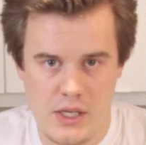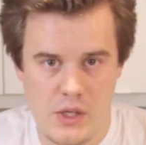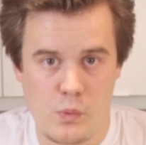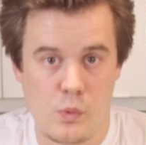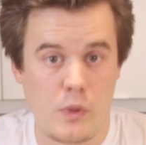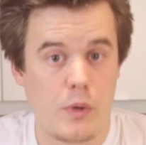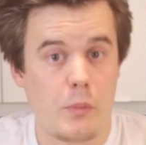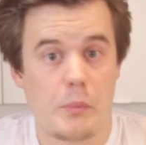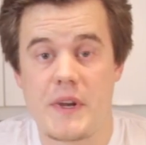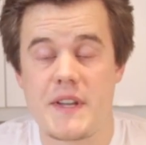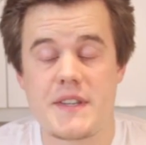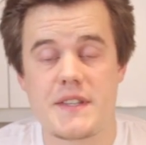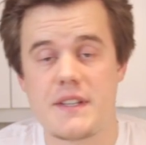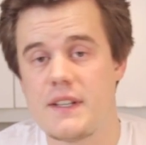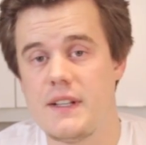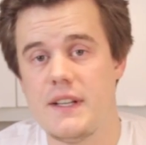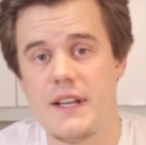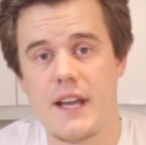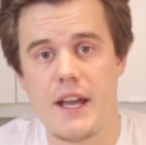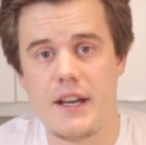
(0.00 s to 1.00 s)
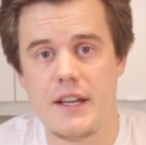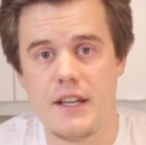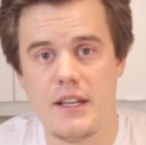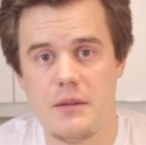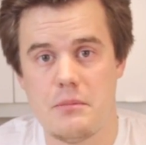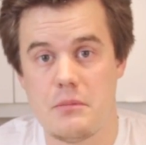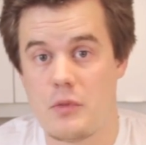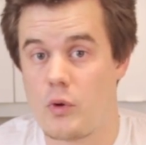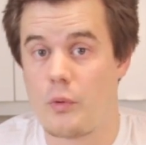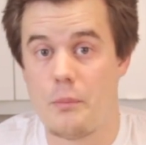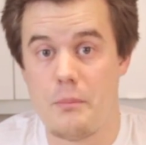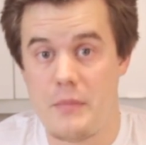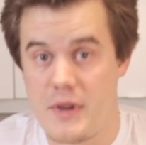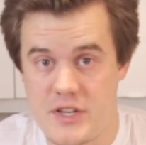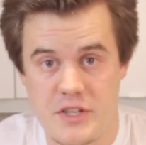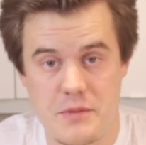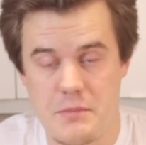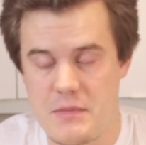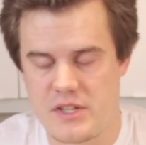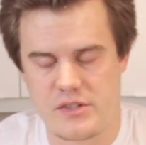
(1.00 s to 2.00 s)
well, basically any, or
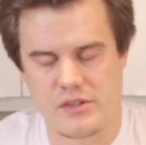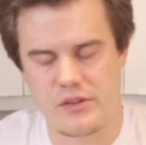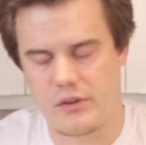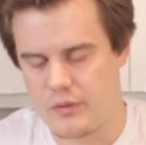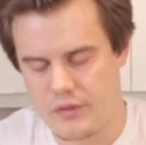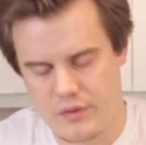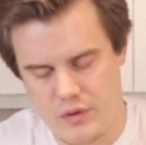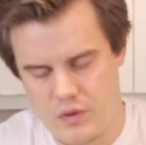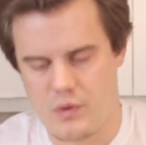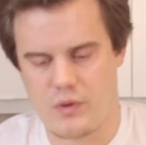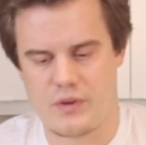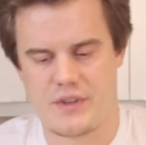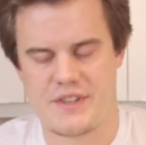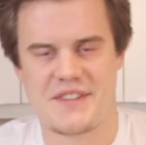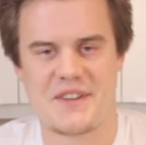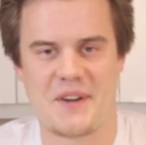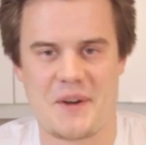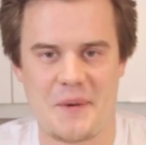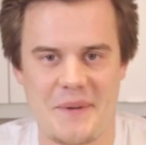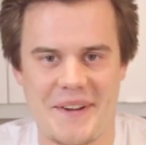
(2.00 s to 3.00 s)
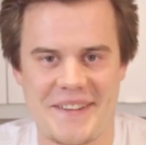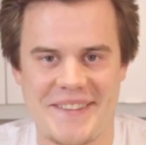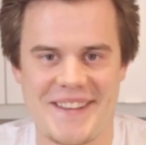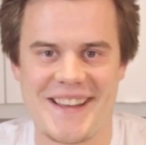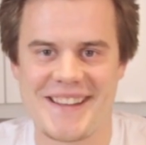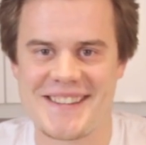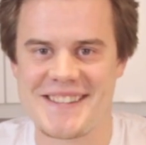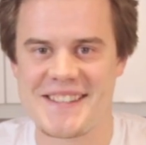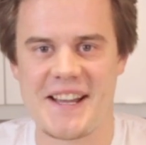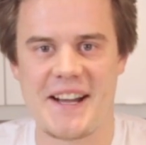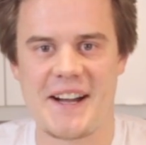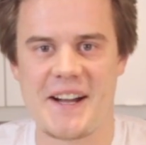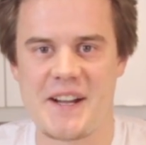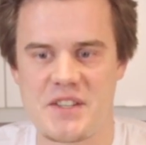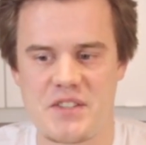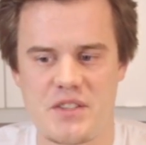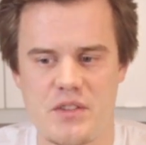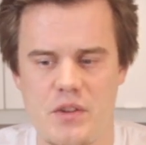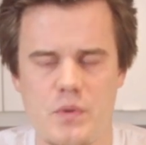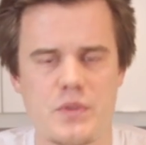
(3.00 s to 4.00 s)
Mesh Mixer, of course, sorry about
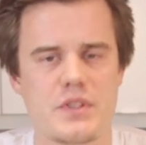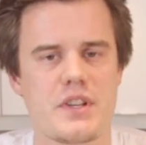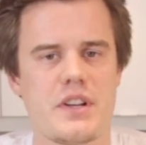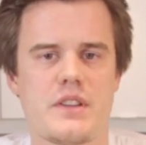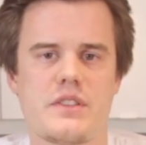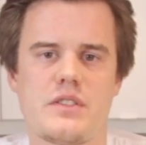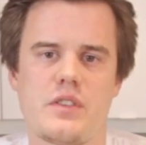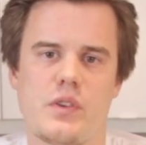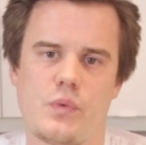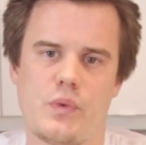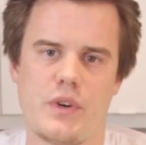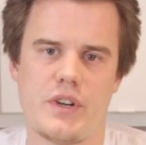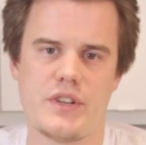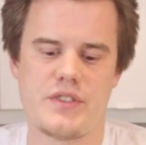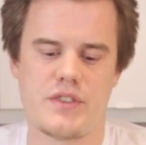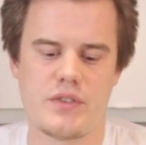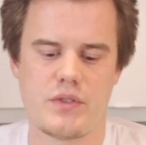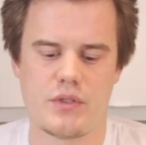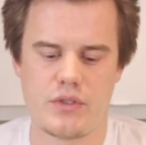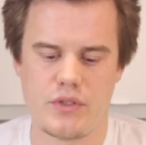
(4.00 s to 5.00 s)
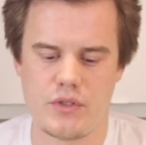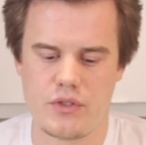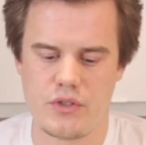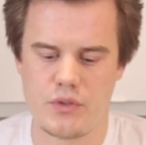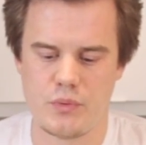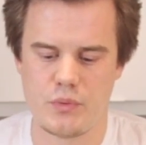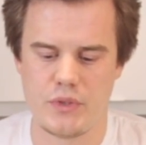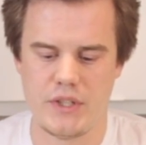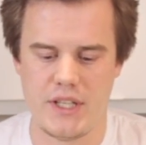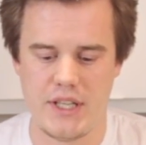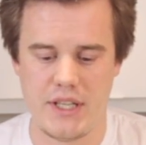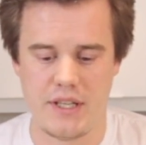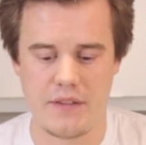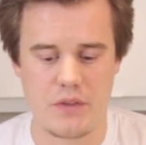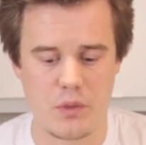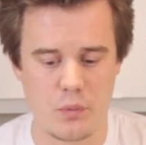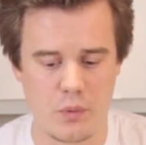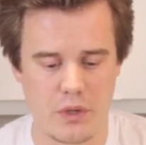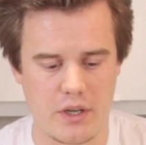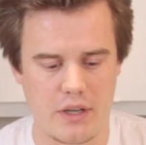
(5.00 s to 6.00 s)
that. So those kind of softwares you would need
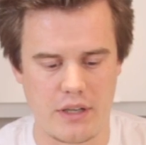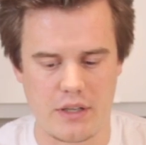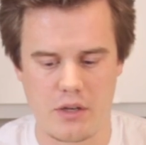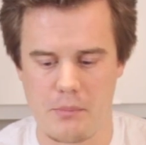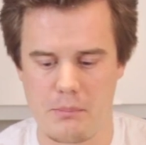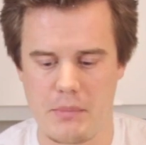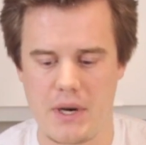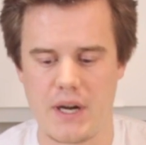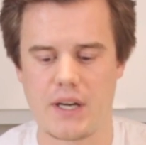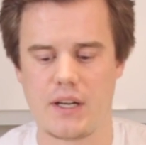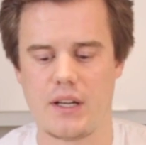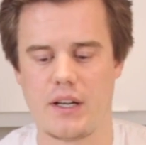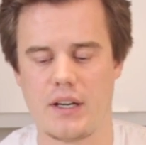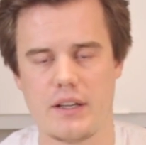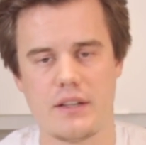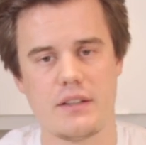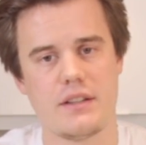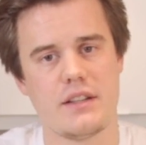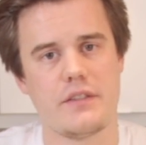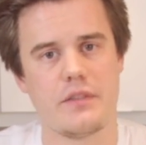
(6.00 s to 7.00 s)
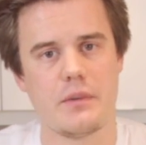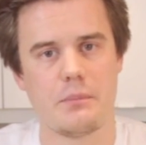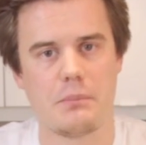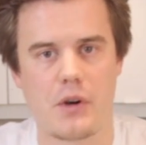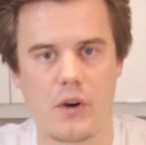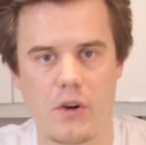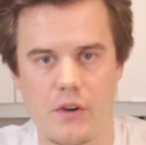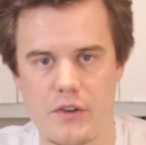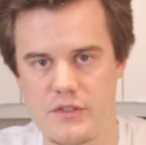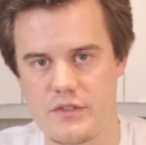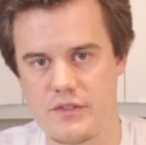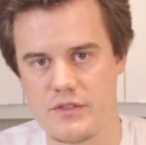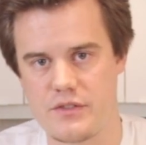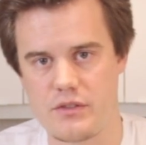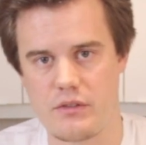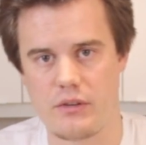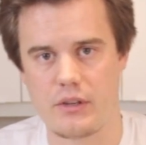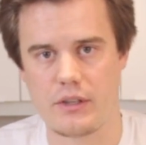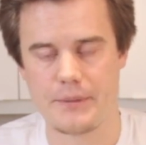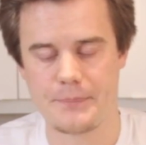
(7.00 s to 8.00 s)
if you want to combine like different parts and
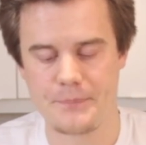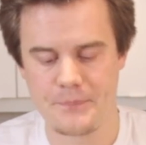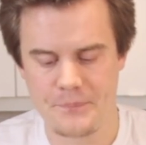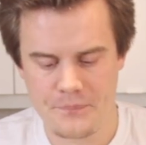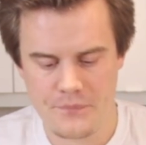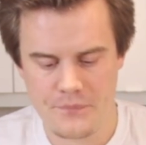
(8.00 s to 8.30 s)
so on.